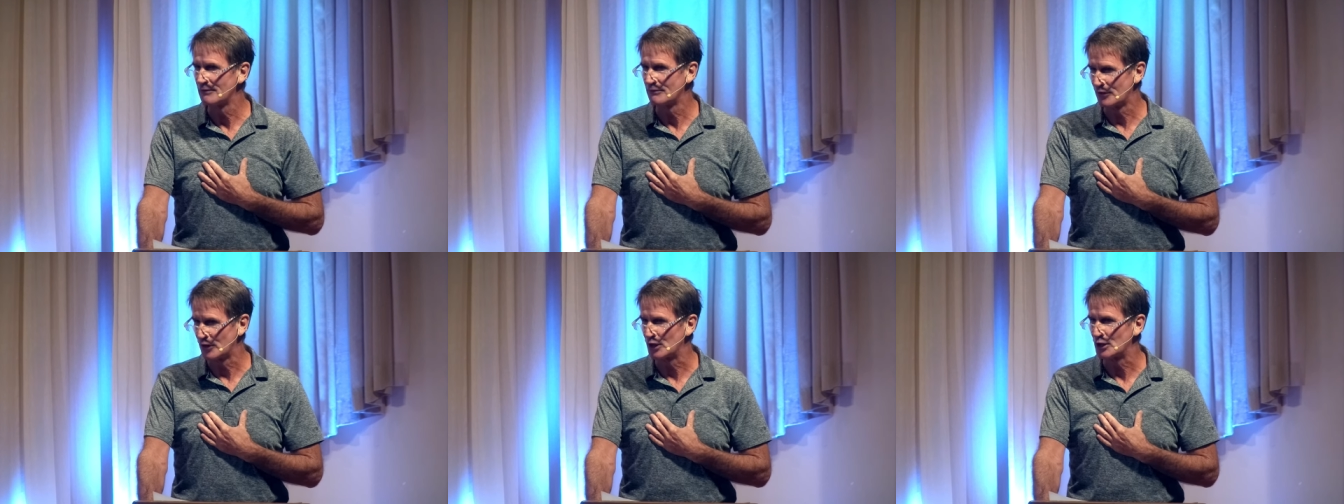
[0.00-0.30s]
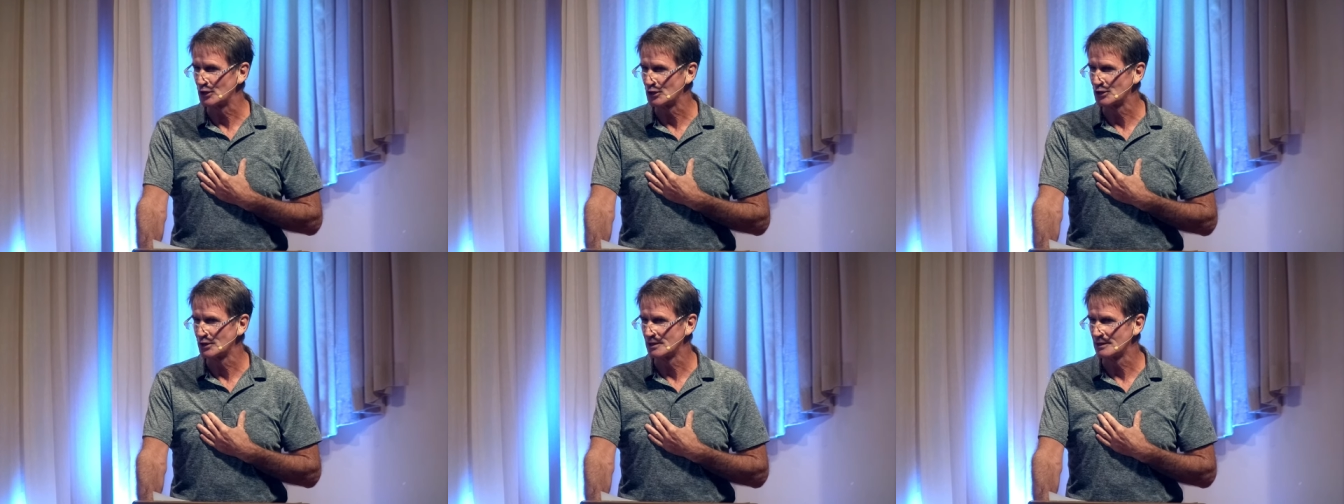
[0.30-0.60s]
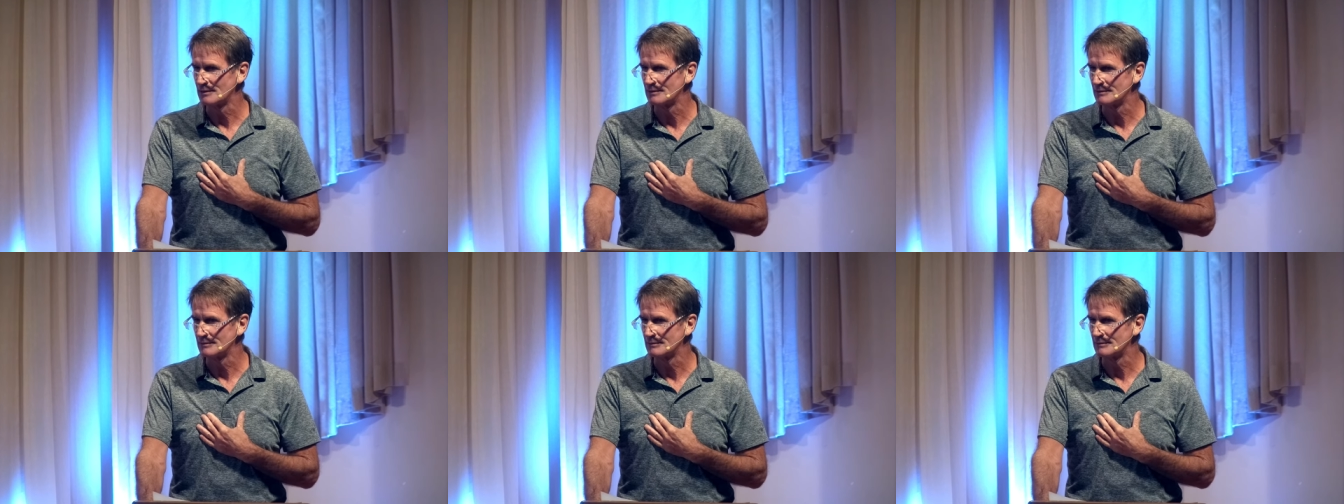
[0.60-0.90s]
first,
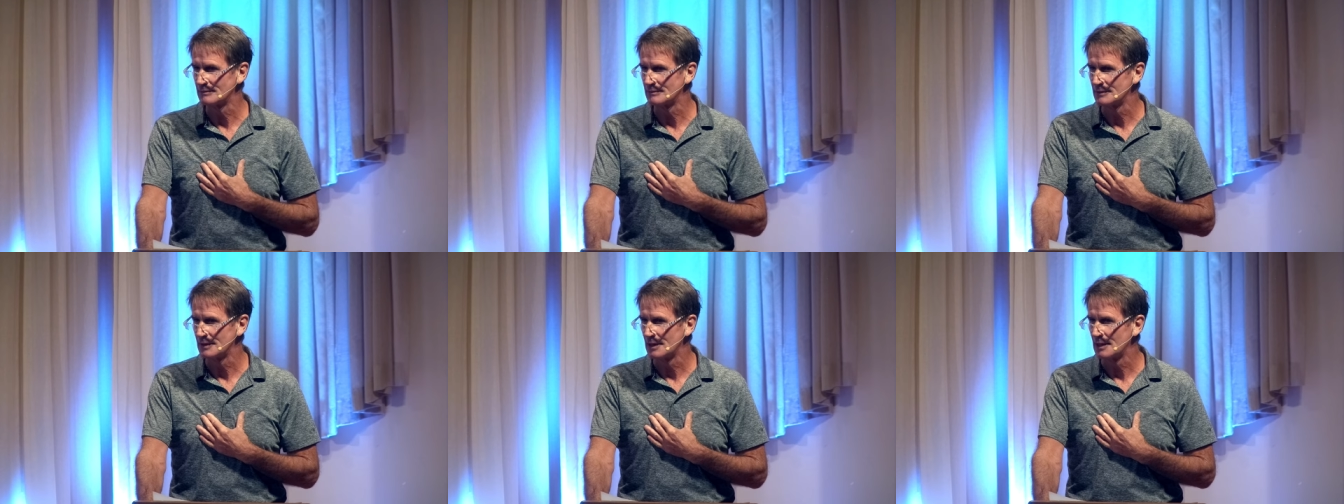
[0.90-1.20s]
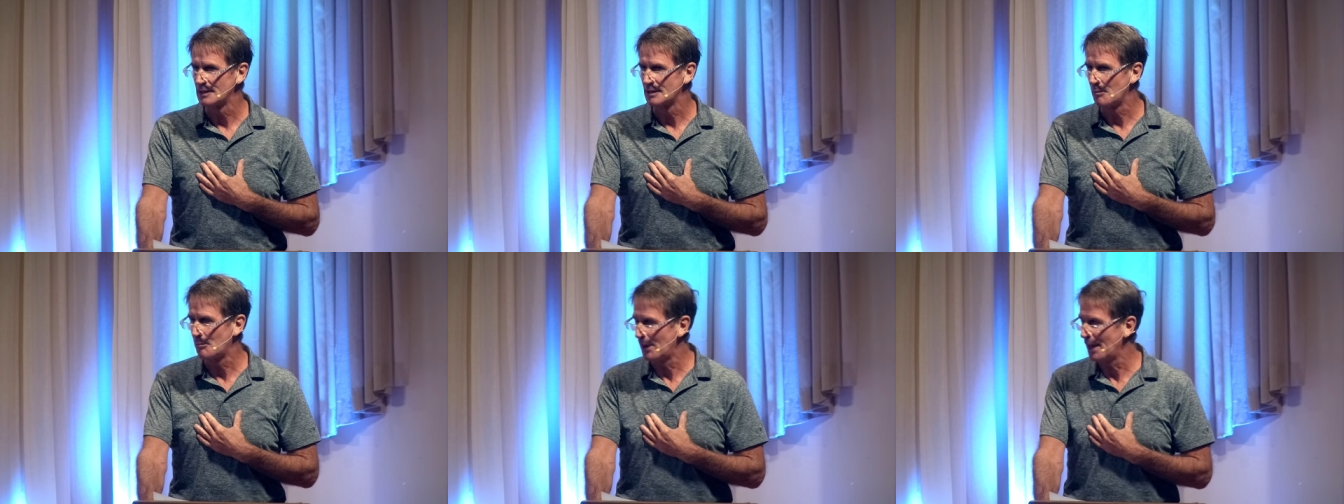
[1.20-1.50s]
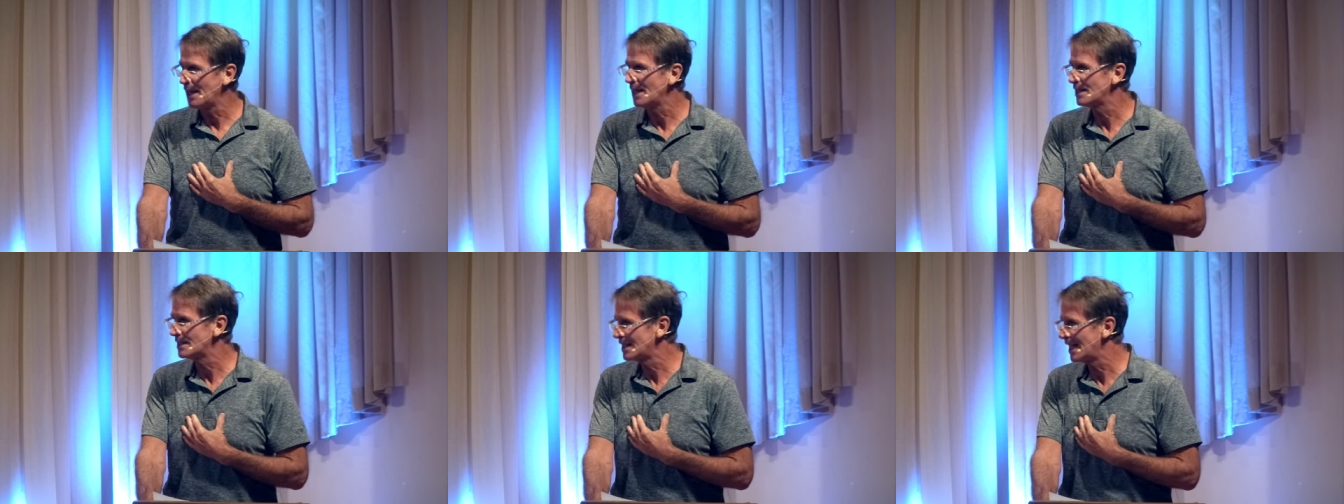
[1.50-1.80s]
to
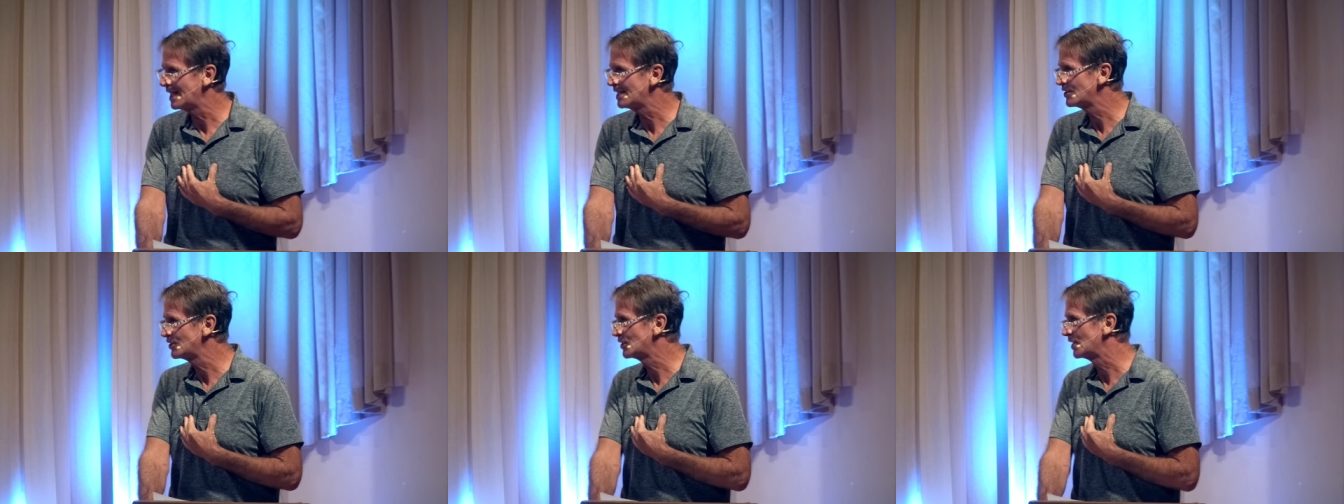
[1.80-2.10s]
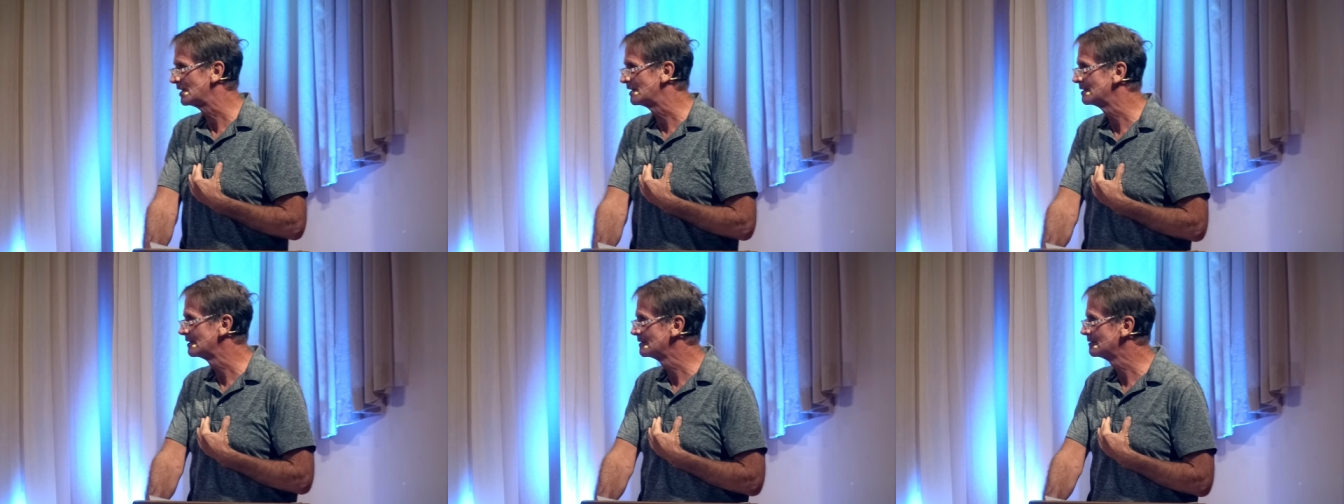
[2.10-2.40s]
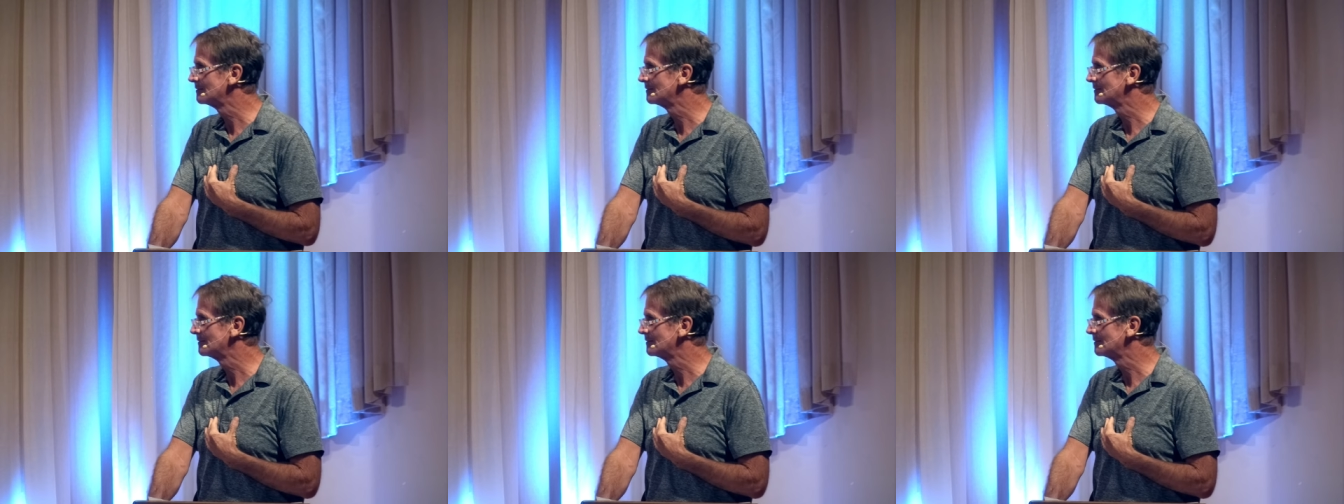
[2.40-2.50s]
pay attention